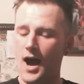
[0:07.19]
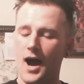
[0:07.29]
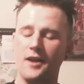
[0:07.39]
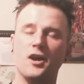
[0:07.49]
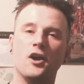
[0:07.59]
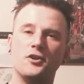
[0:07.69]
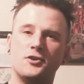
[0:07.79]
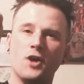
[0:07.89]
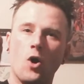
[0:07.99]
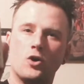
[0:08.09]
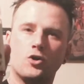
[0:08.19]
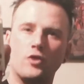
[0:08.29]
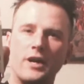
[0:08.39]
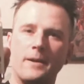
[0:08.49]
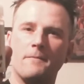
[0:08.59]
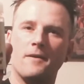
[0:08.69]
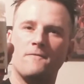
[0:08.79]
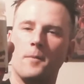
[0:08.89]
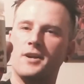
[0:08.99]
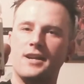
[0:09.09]
on Dough Cream
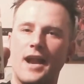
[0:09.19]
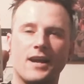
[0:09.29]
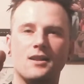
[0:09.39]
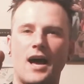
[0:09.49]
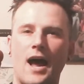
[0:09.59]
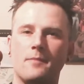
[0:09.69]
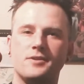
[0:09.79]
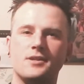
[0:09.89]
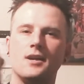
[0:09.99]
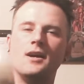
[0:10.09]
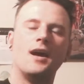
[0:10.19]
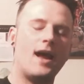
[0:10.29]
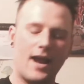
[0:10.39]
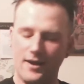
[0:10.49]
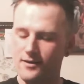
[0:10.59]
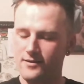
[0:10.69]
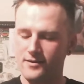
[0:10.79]
from Kinetic Labs. And